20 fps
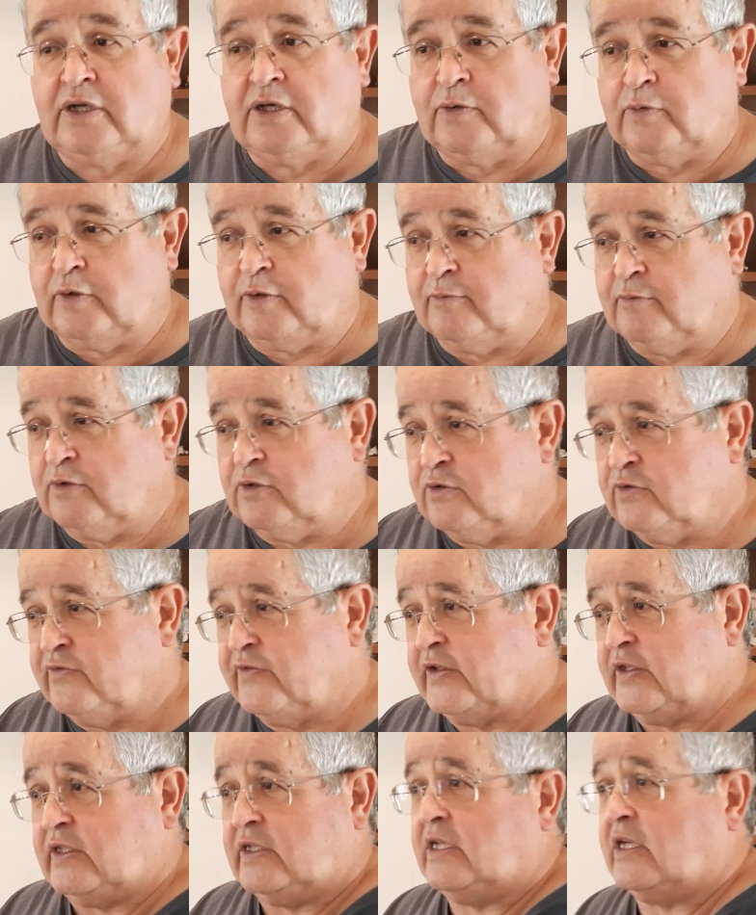We move
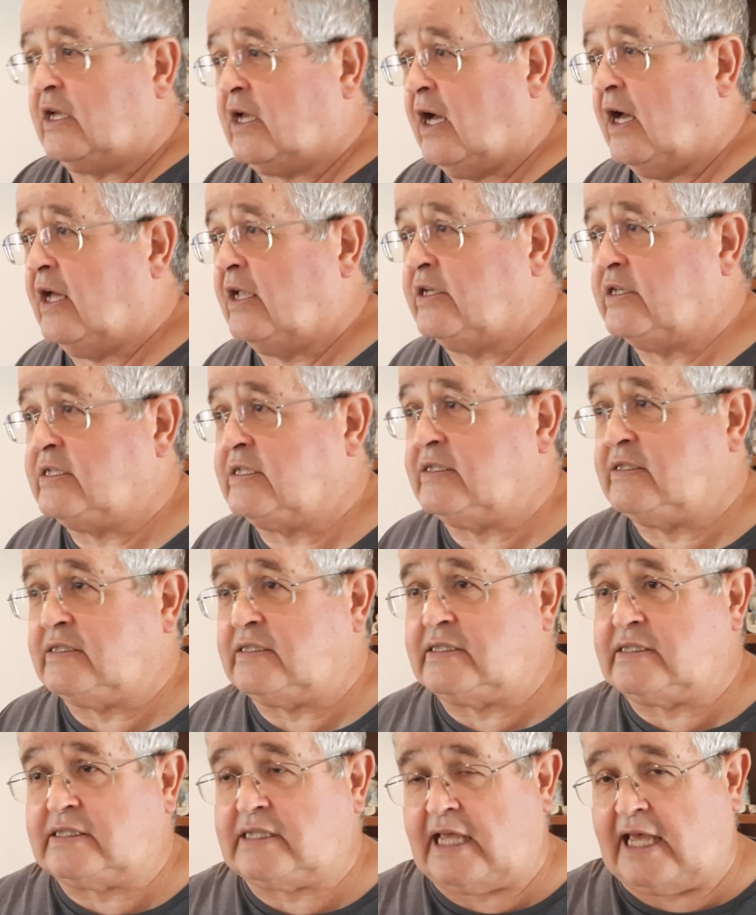into
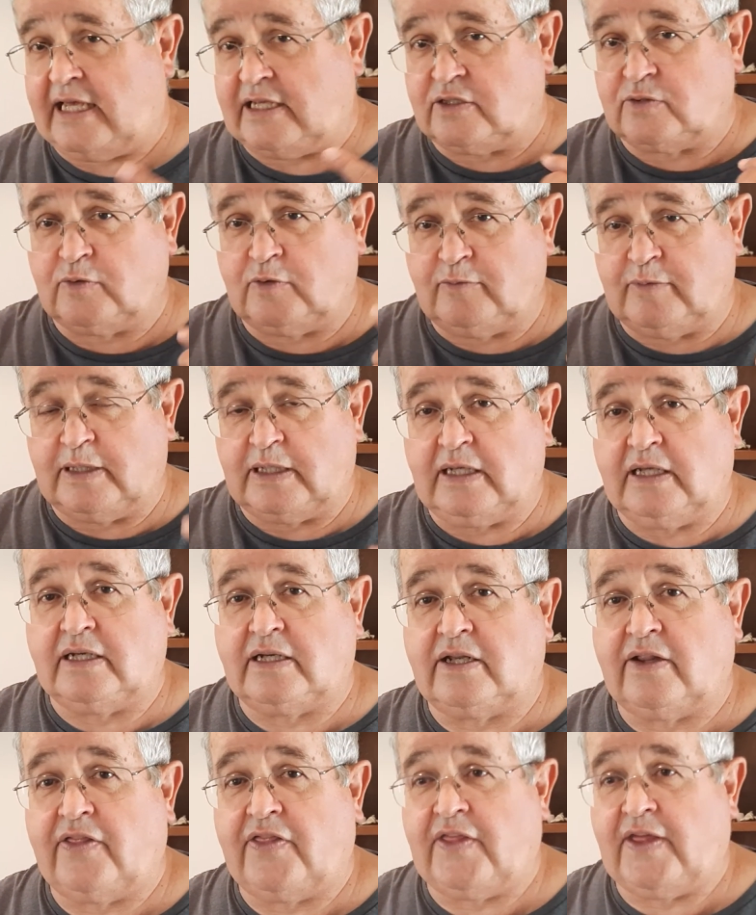conscience as we begin
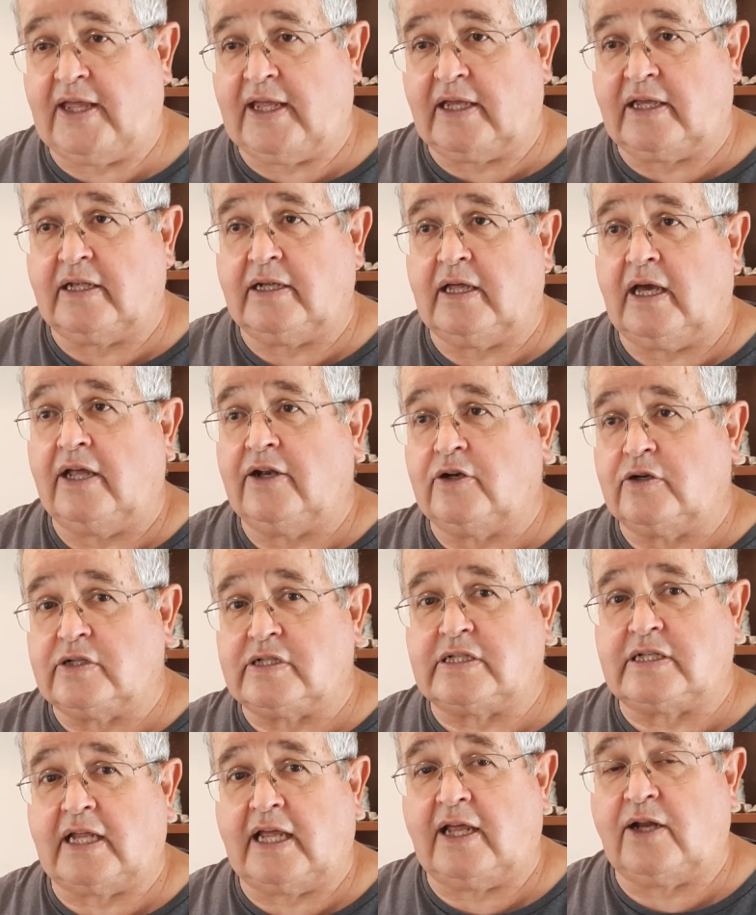to think and
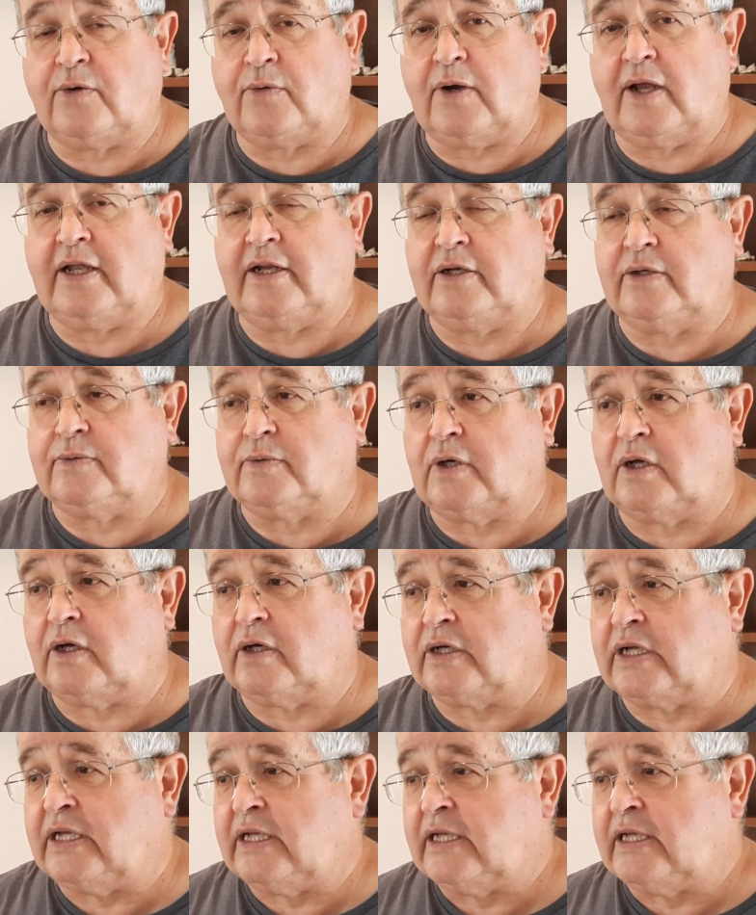understand right and wrong.